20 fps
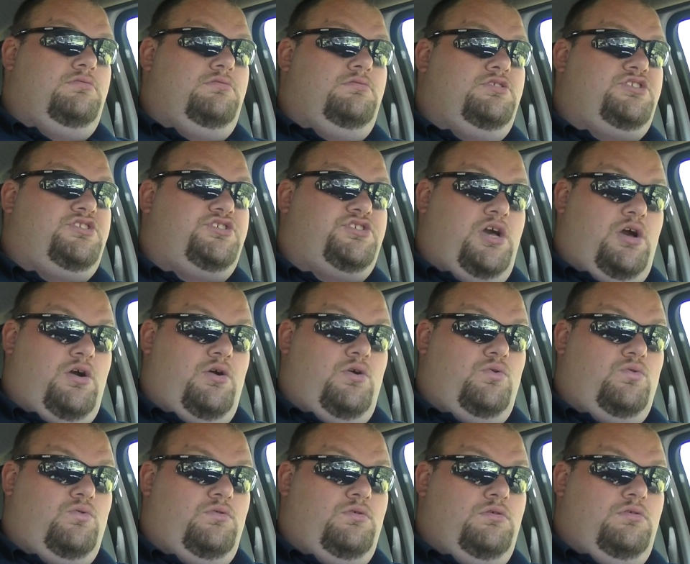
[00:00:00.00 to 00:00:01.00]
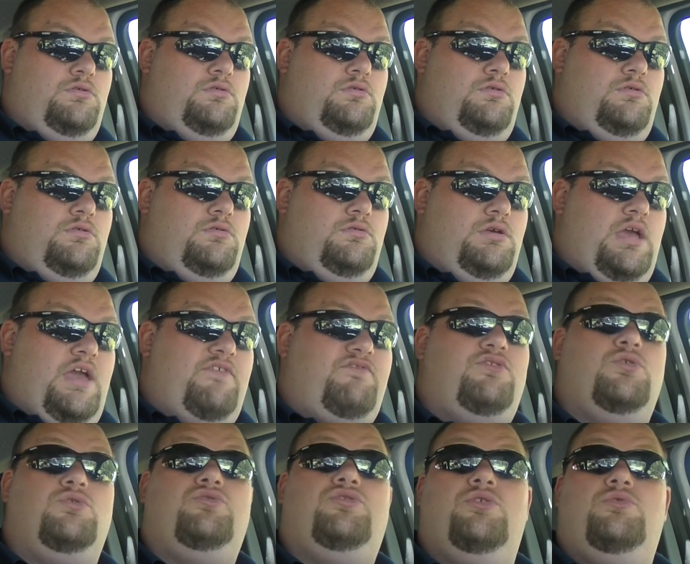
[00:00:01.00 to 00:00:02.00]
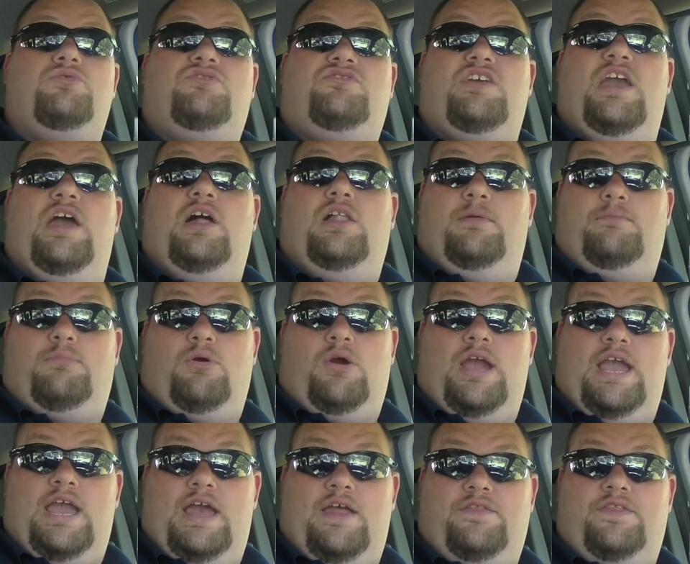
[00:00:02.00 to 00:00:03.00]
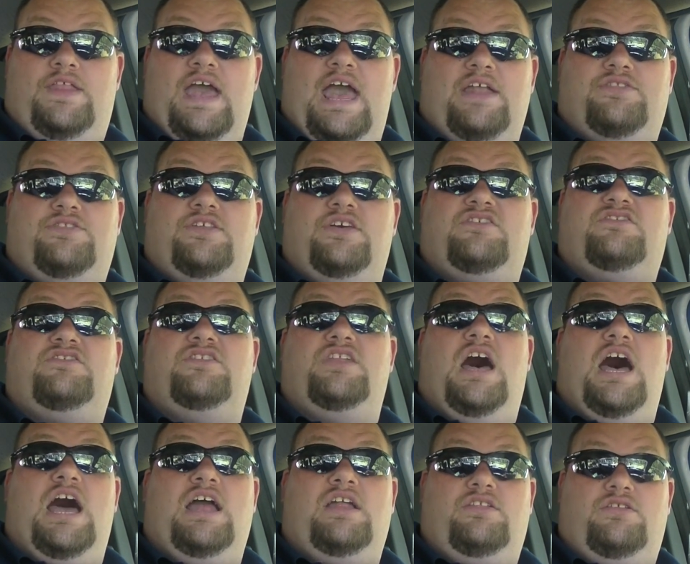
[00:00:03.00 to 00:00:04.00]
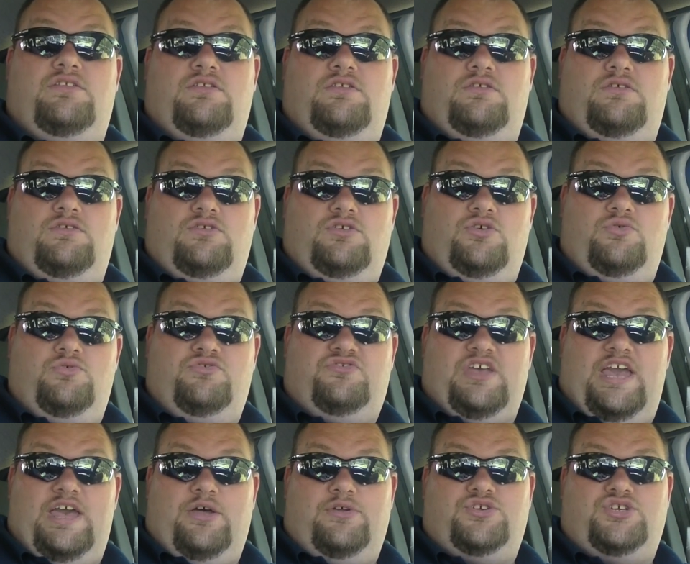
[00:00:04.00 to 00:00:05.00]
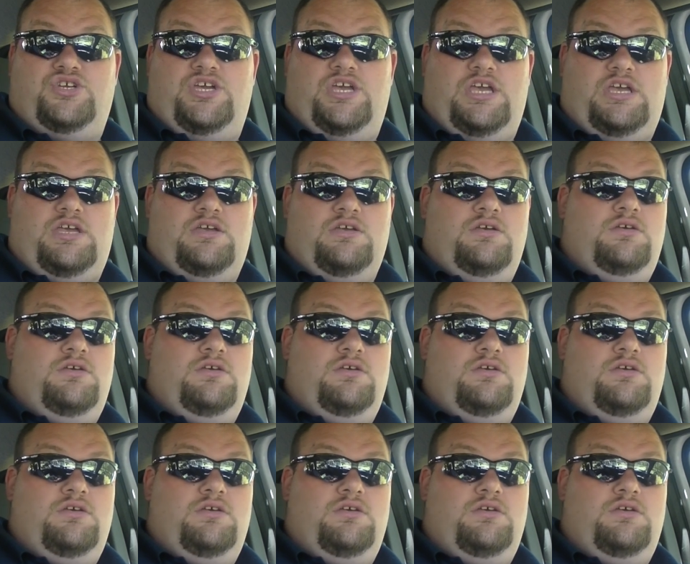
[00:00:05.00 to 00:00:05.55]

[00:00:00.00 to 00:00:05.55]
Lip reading: so if you do sell a brand that does not use LG,